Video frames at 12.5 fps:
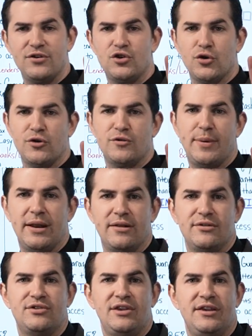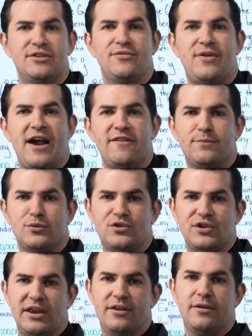insurance policy is
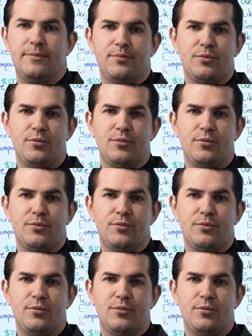5%.